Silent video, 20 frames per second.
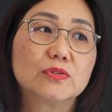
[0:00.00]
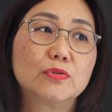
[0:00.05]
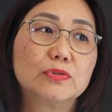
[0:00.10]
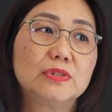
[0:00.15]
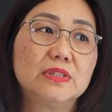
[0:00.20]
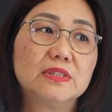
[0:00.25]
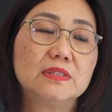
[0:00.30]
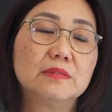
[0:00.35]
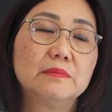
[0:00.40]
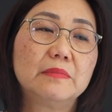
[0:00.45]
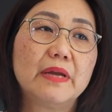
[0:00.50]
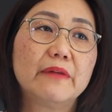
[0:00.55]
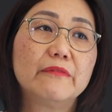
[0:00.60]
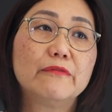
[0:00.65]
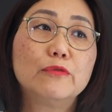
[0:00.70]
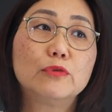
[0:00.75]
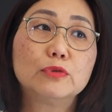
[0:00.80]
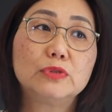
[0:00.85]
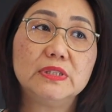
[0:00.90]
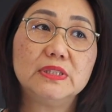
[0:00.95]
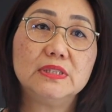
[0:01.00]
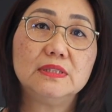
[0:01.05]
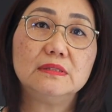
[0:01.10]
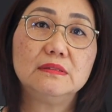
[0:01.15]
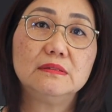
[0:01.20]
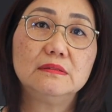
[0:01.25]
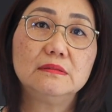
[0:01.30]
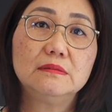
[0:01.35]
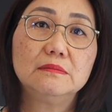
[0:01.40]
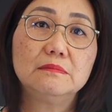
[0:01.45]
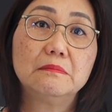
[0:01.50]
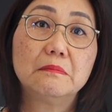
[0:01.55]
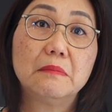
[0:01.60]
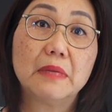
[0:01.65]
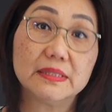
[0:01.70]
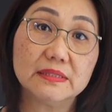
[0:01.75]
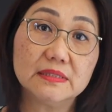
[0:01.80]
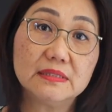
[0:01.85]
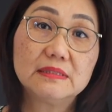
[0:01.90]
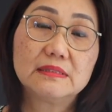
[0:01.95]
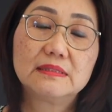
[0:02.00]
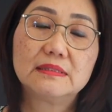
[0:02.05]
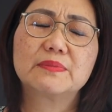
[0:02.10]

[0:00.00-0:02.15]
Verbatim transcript: autism at 14 months,